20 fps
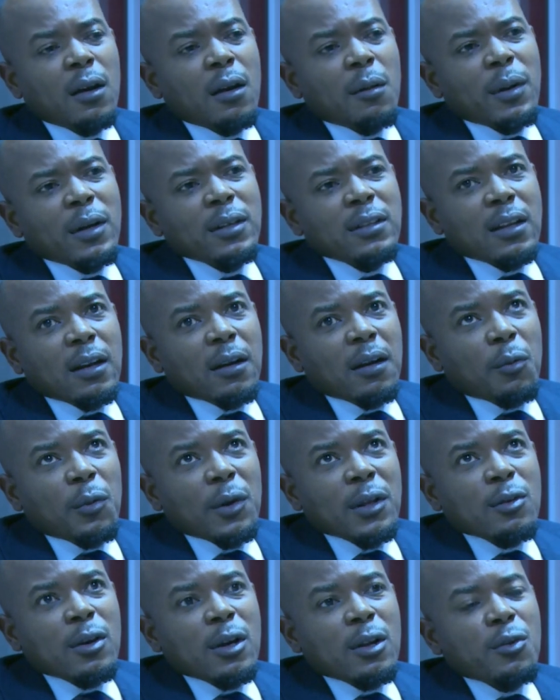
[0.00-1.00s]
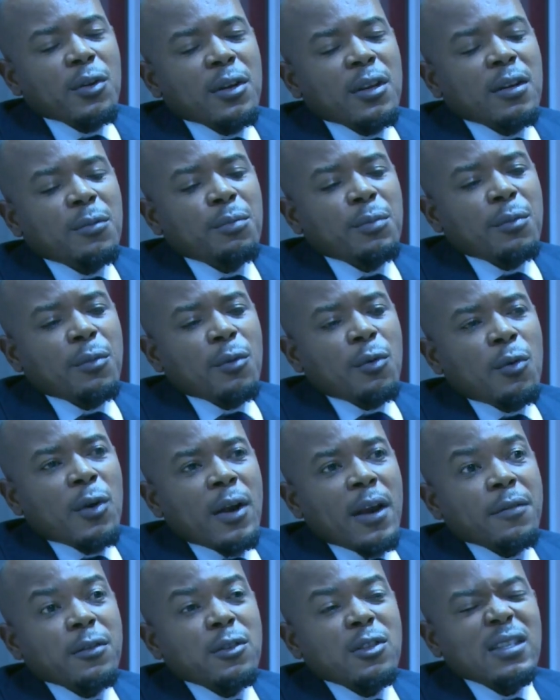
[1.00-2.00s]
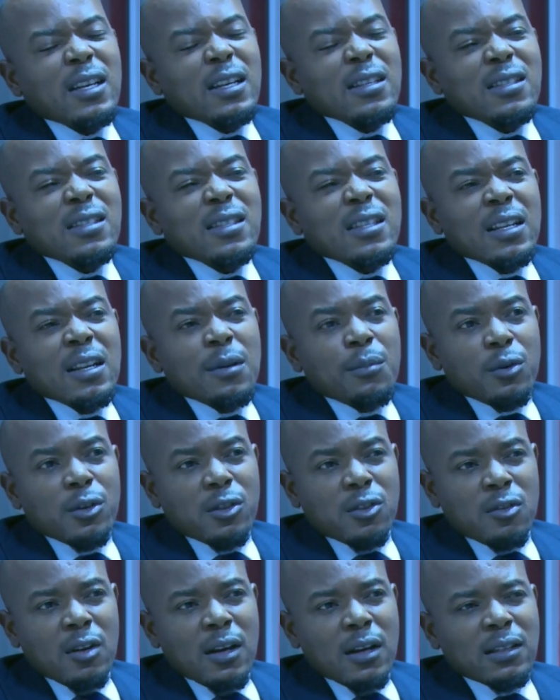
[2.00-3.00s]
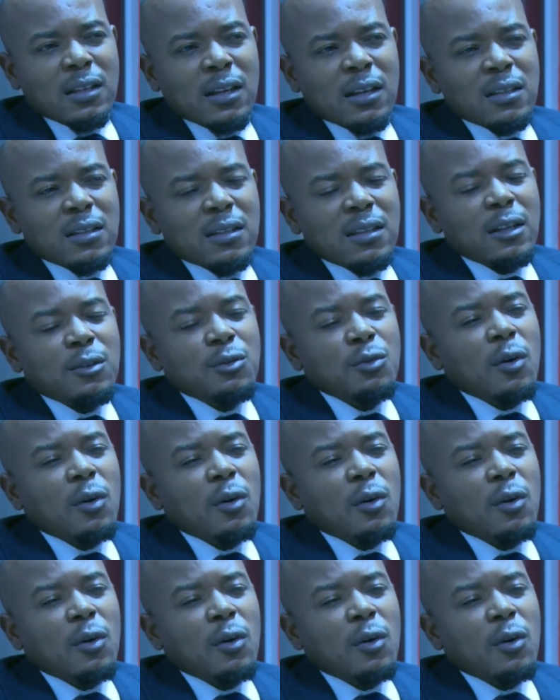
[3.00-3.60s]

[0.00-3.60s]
But when you are looking at people who have sustainable structures that